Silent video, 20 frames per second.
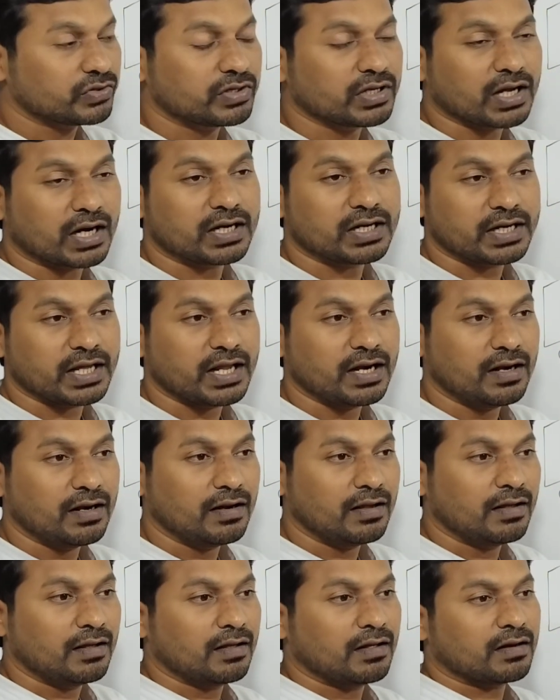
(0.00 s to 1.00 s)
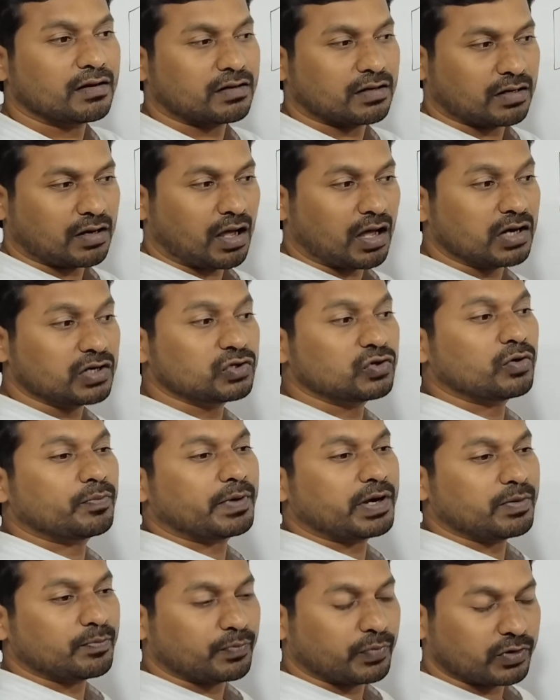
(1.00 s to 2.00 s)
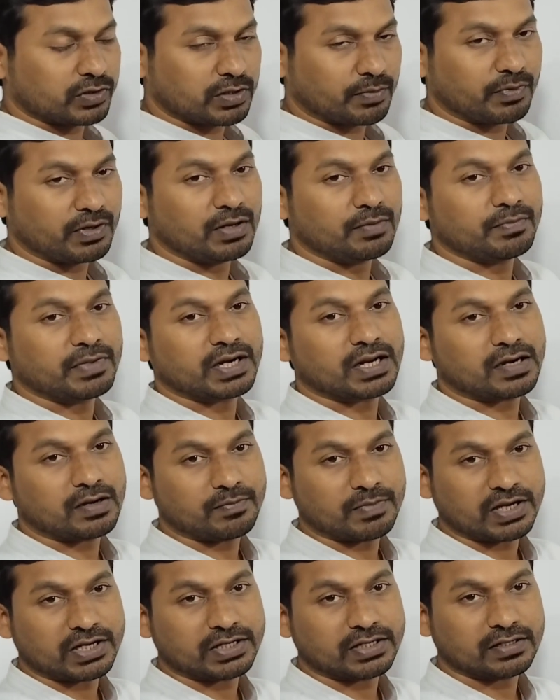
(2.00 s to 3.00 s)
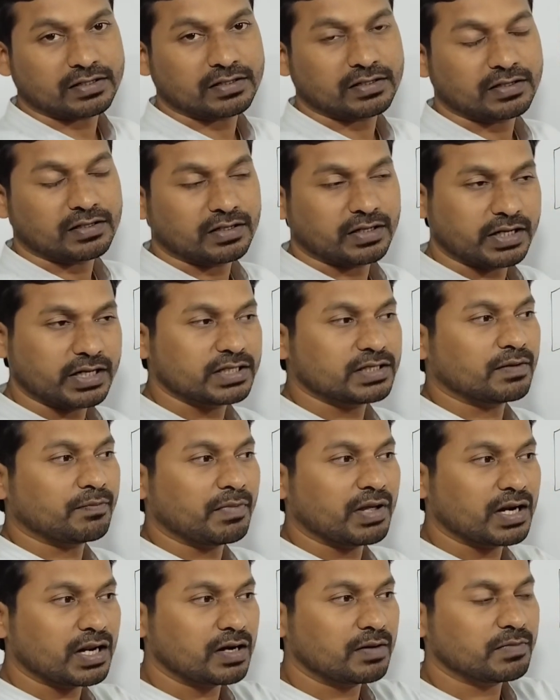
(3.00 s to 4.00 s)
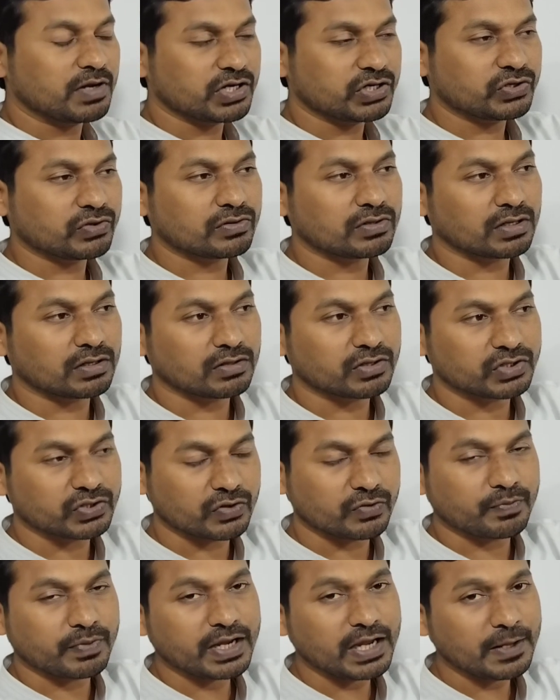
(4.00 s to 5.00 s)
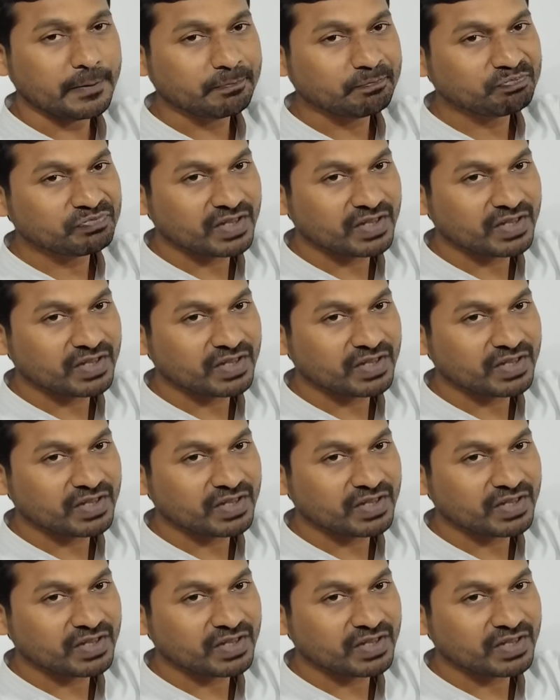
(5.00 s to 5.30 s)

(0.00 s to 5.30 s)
contain non-superimposable mirror image. Its mirror image should be